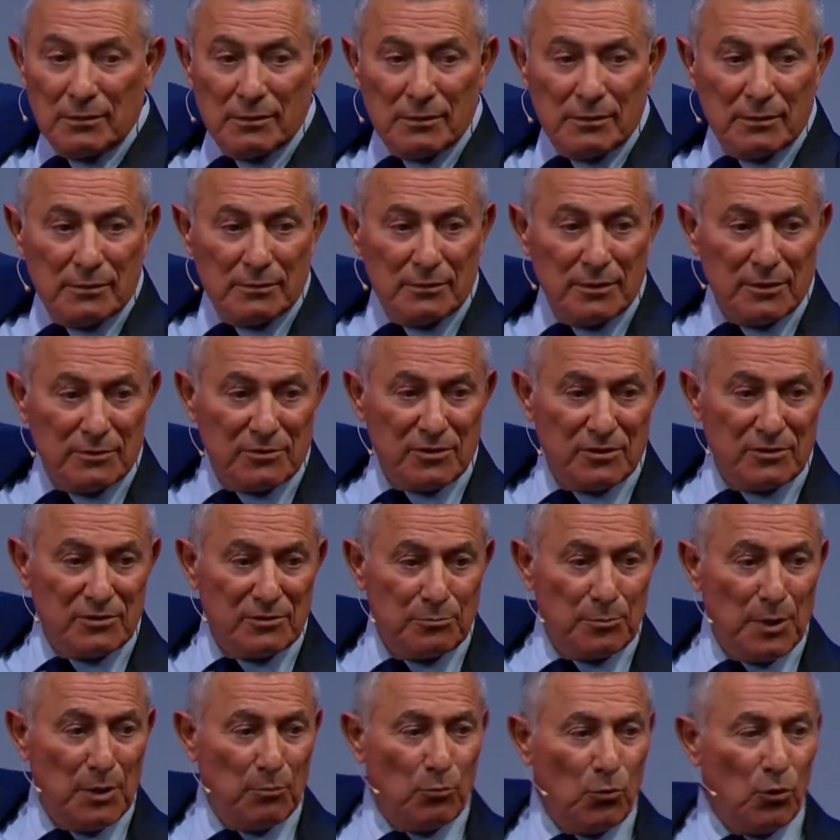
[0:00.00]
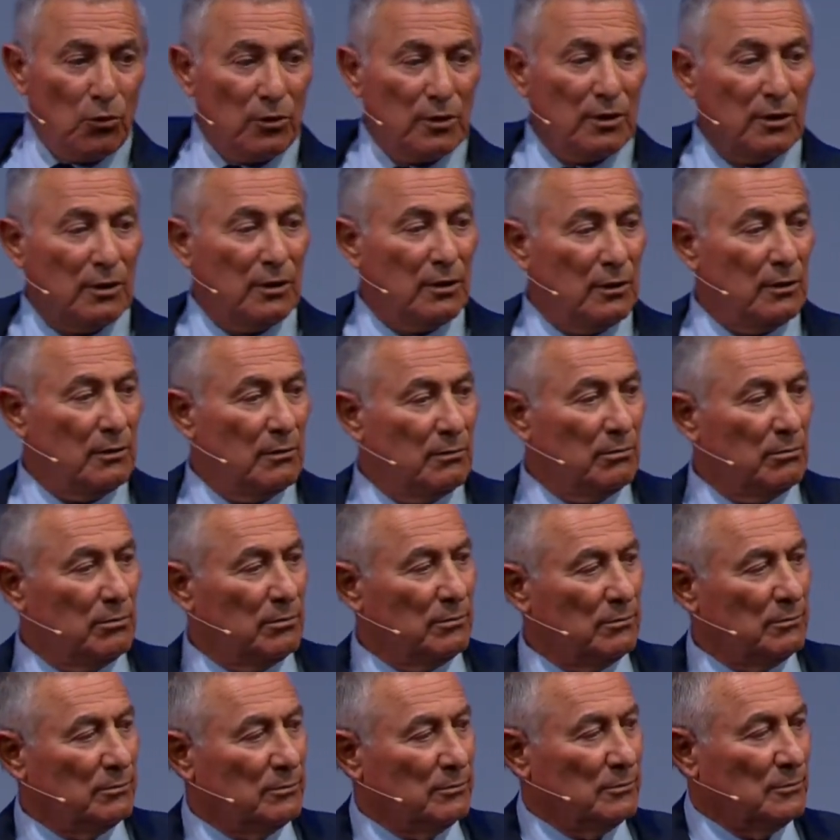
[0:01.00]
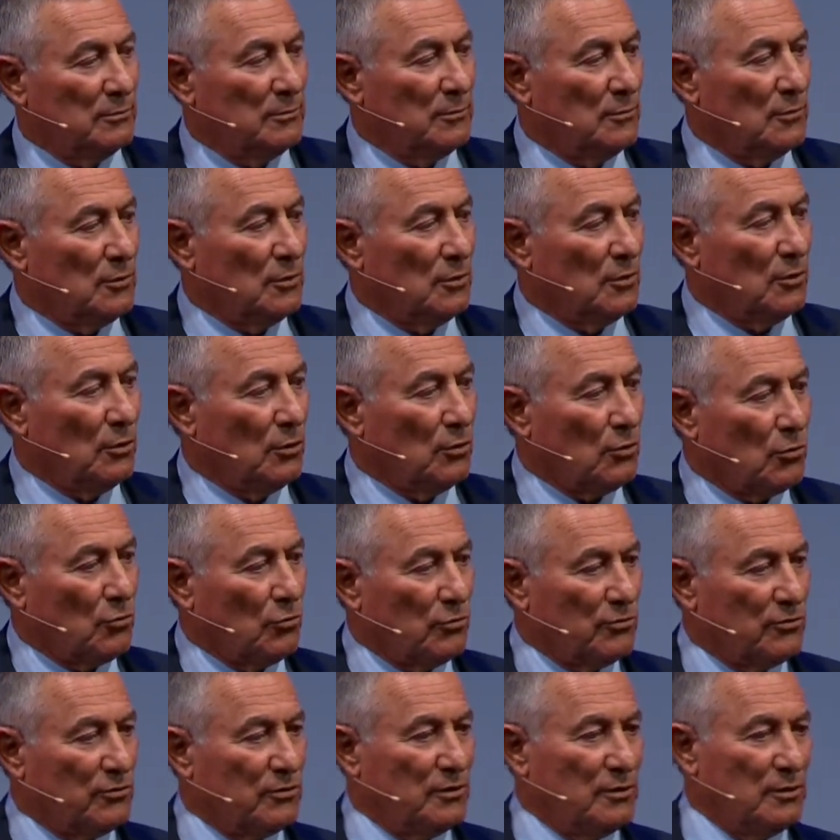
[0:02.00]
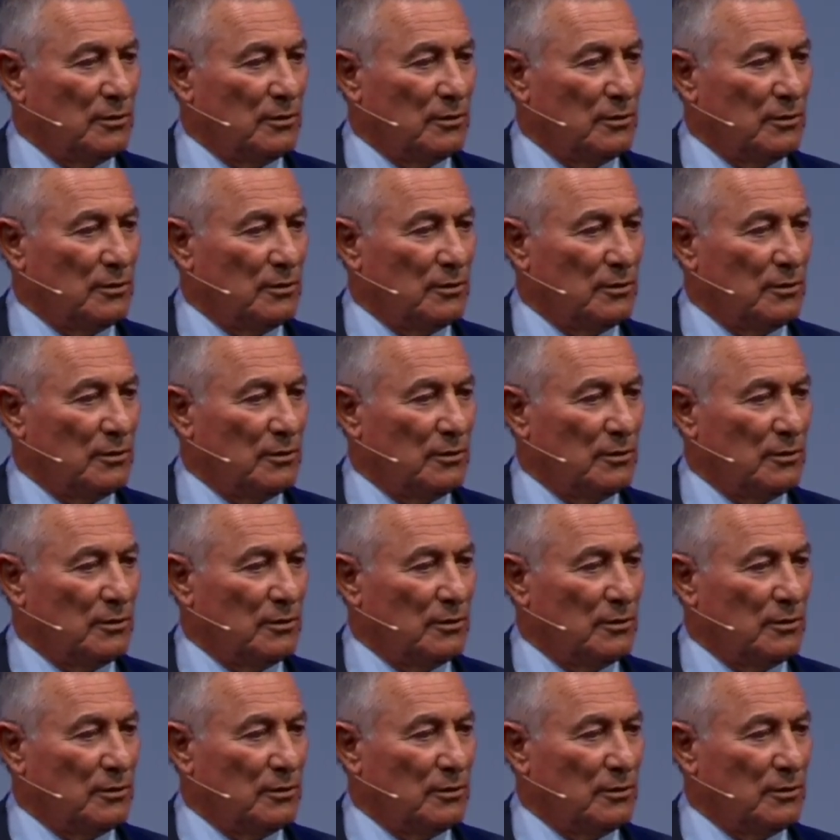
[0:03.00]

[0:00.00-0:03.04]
This is the memorial Holocaust